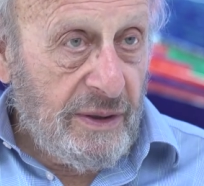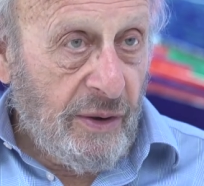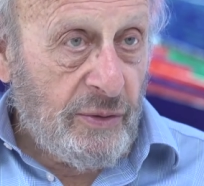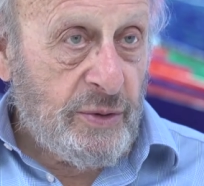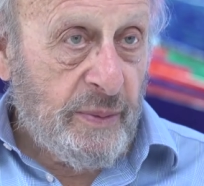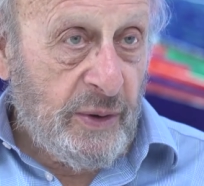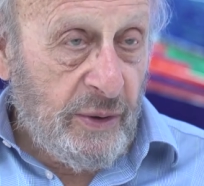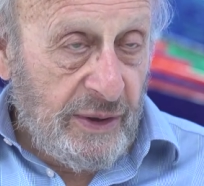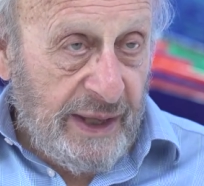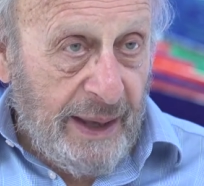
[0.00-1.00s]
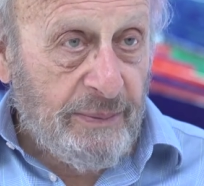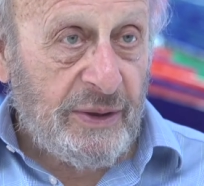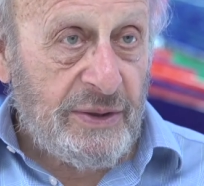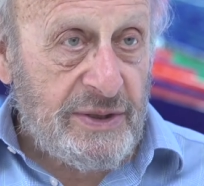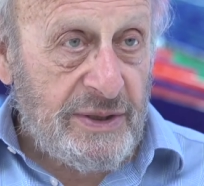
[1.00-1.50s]
entrepreneur
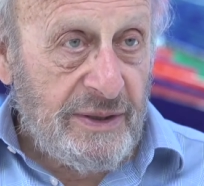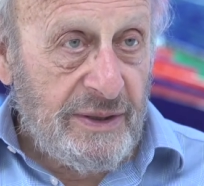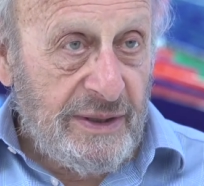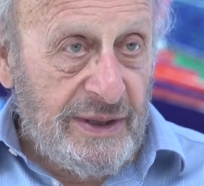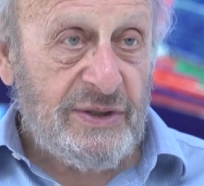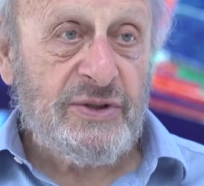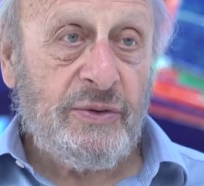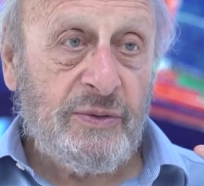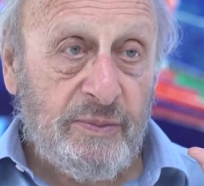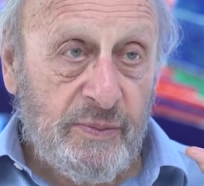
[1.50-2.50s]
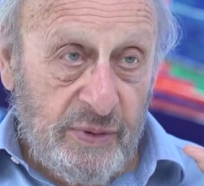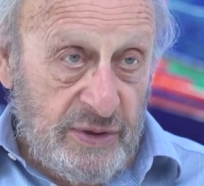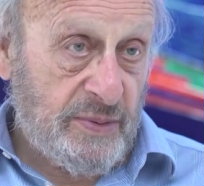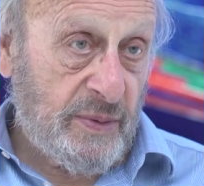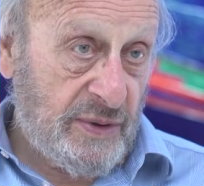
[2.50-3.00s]
capitalist is the
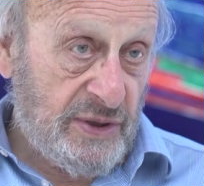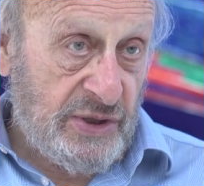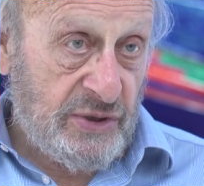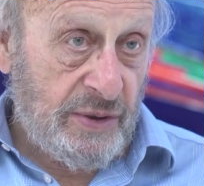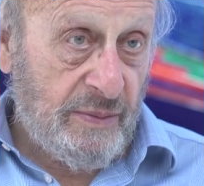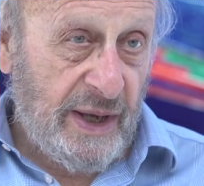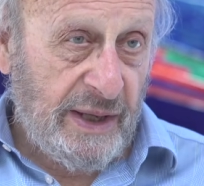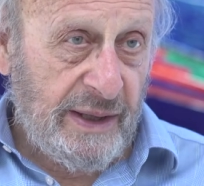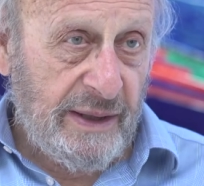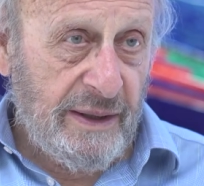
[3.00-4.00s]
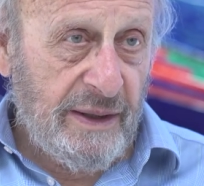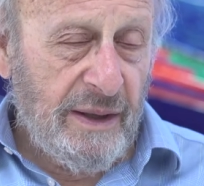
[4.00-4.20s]
principal decision maker,